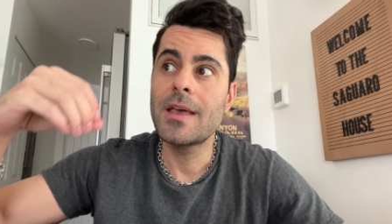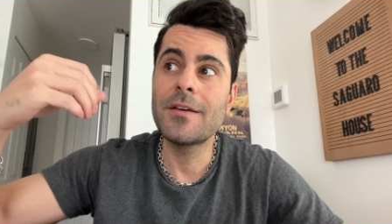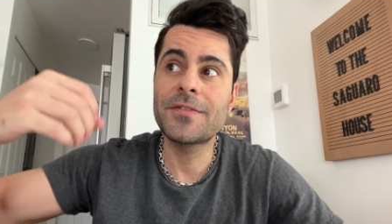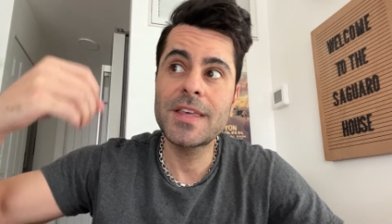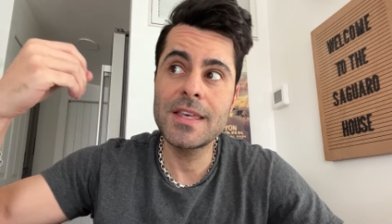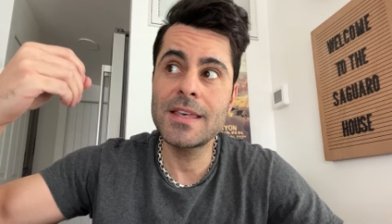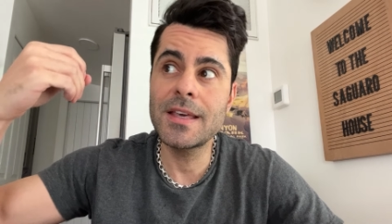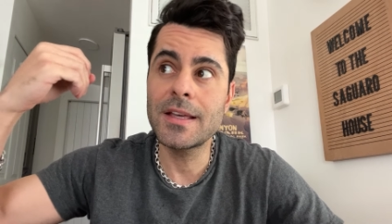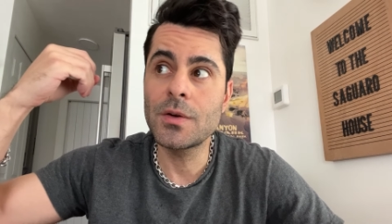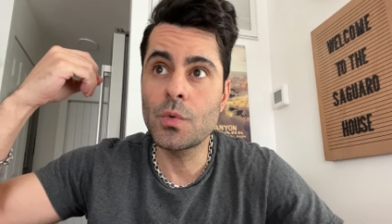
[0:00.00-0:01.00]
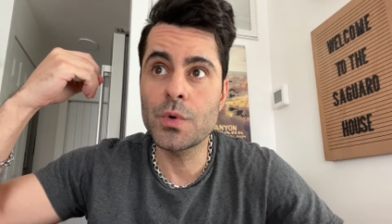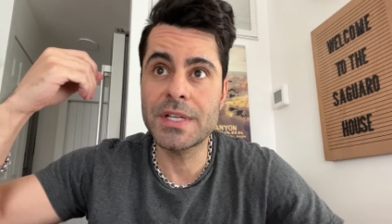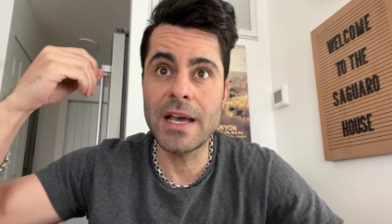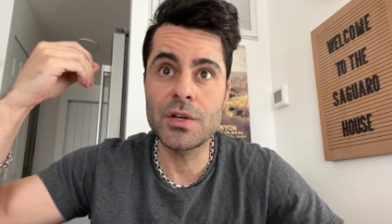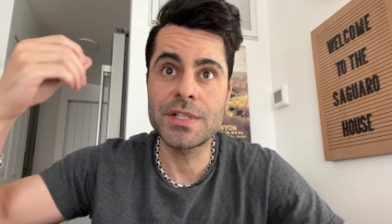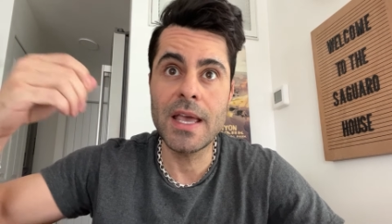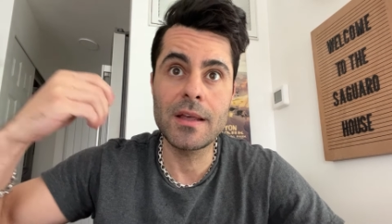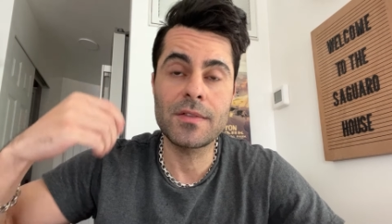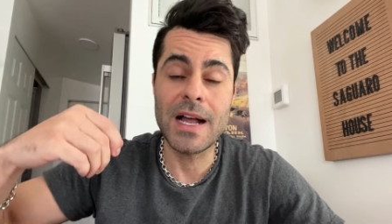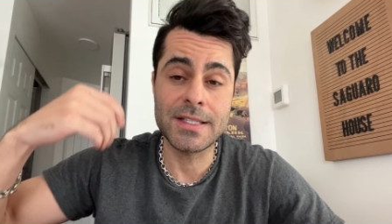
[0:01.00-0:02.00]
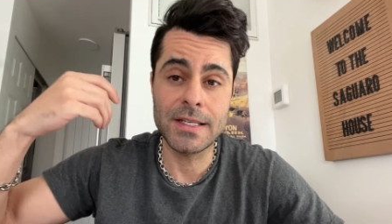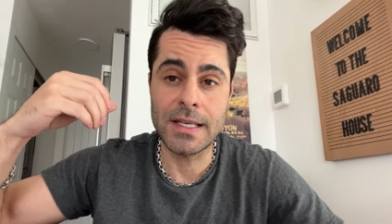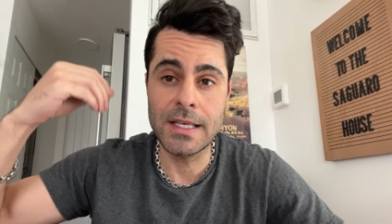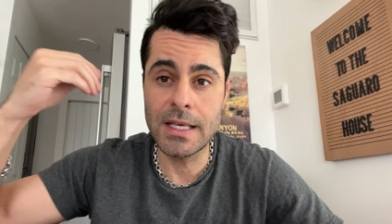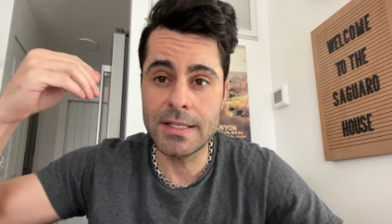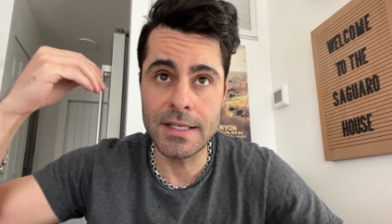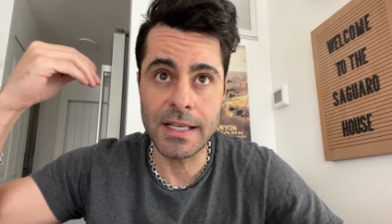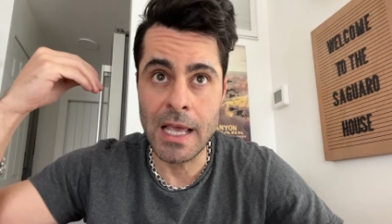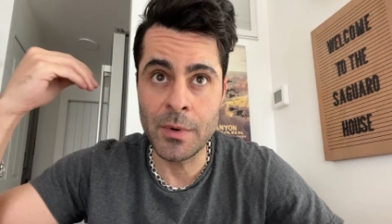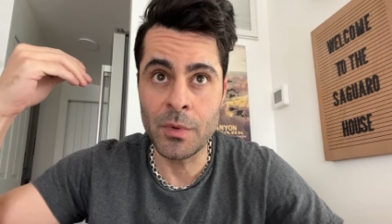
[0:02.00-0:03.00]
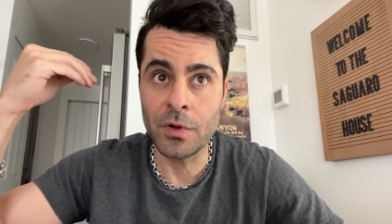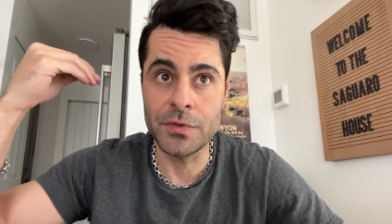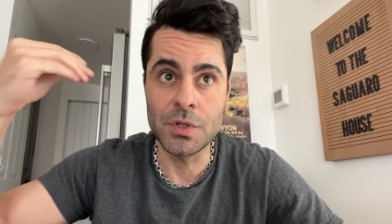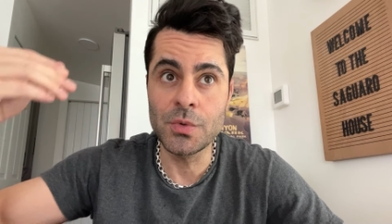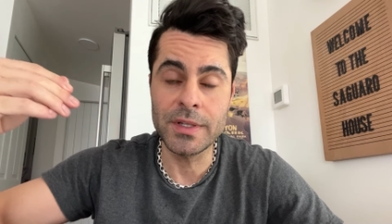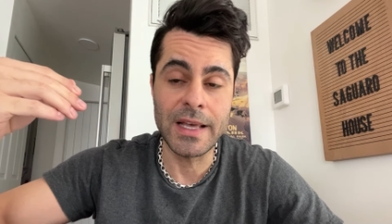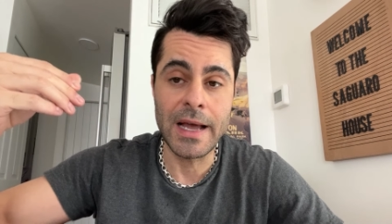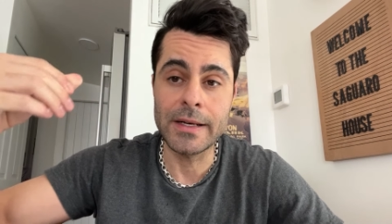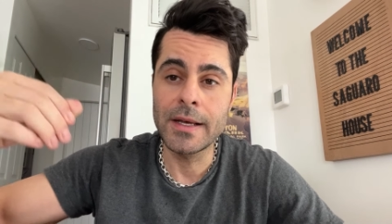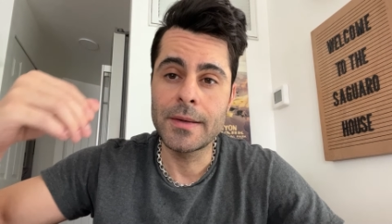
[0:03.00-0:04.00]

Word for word: if he was entertaining thoughts that he is incapable of doing that,